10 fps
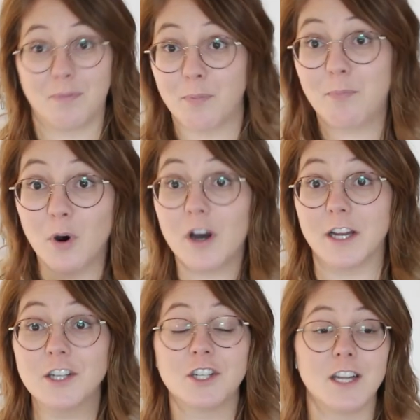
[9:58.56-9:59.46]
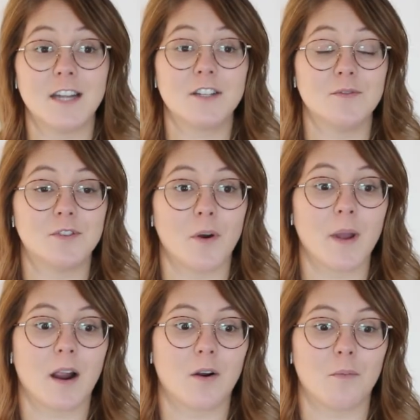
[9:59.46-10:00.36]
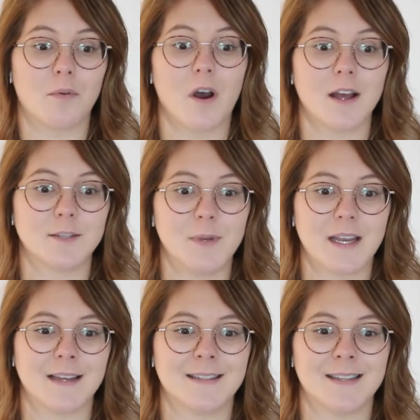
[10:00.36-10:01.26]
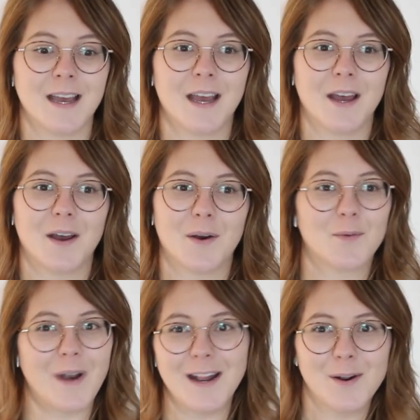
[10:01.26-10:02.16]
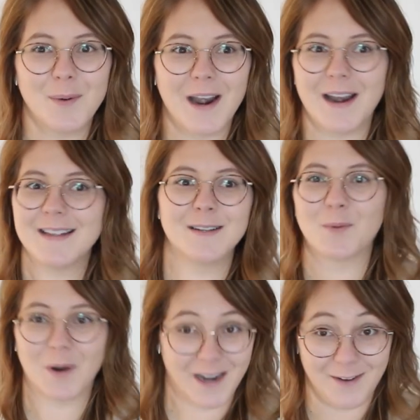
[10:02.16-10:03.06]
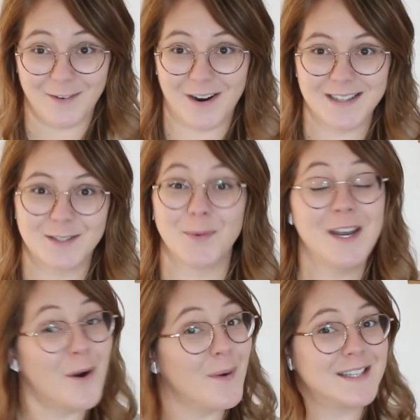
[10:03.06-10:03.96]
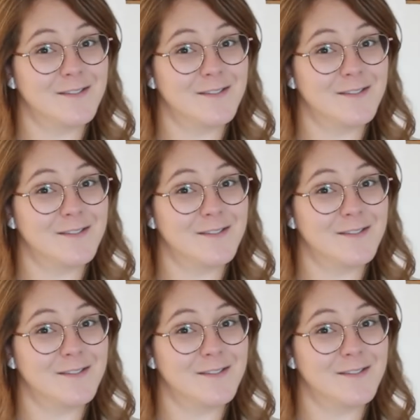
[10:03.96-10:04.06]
pushed into sewing our own bras because ready to wear isn't working for us. So we know